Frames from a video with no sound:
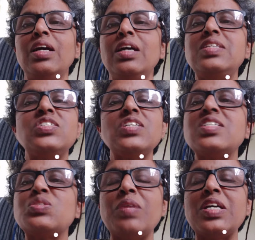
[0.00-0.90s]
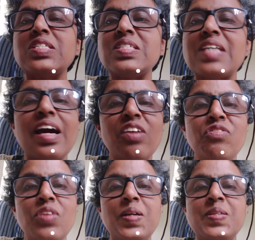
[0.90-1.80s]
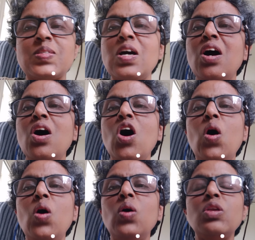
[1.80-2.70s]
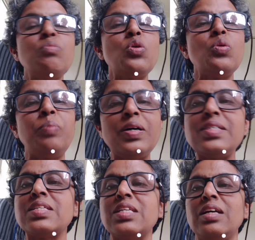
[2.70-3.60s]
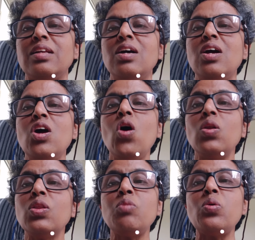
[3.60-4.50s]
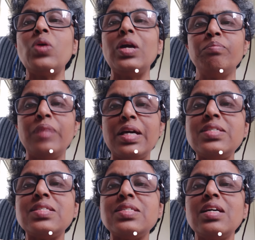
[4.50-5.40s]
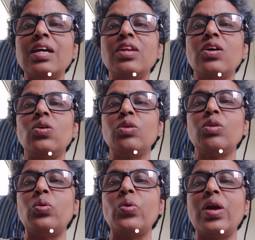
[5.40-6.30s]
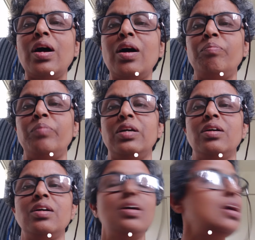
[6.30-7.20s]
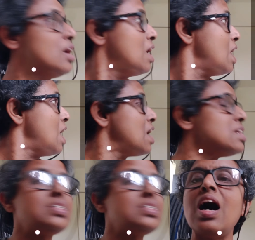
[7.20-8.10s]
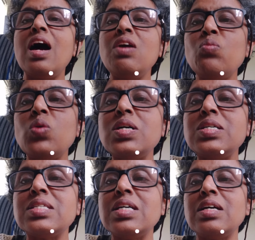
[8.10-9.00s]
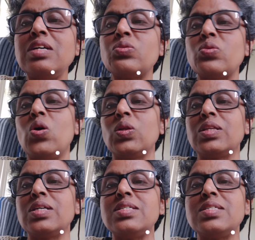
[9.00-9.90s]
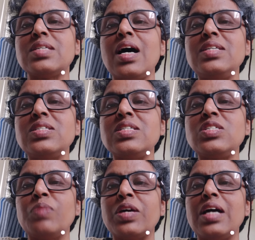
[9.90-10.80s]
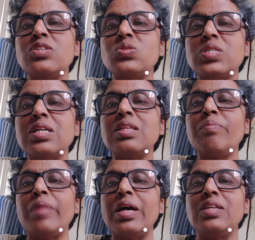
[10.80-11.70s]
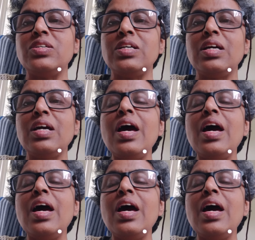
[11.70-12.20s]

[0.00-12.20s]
It just makes a sacrifice all the more personal, all the more amazing, and all the more humbling. As I was thinking through all this, I just began to sing the melody,